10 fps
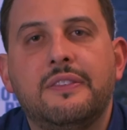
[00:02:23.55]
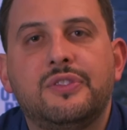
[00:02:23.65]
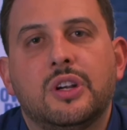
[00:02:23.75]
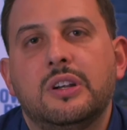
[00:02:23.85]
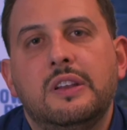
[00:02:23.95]

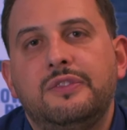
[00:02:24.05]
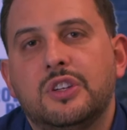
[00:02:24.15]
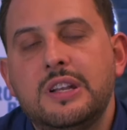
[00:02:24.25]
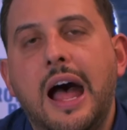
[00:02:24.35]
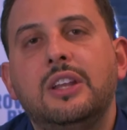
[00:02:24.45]
if, they're, if
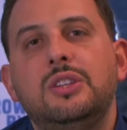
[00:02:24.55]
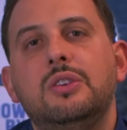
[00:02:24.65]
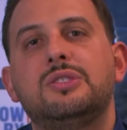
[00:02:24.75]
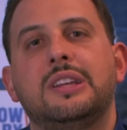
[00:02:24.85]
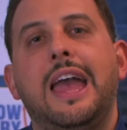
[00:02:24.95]
you're not
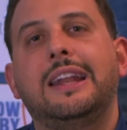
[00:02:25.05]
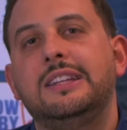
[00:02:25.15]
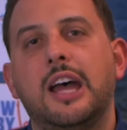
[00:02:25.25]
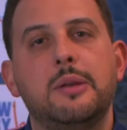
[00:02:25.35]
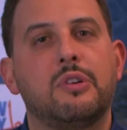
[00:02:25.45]
using
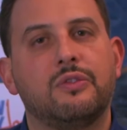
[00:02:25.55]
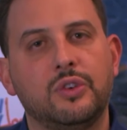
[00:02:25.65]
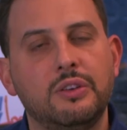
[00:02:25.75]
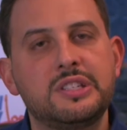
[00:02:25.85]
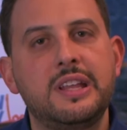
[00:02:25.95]
any type of
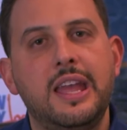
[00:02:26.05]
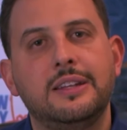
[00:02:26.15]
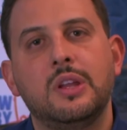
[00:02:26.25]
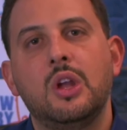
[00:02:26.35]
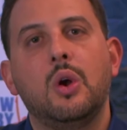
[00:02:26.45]
real estate,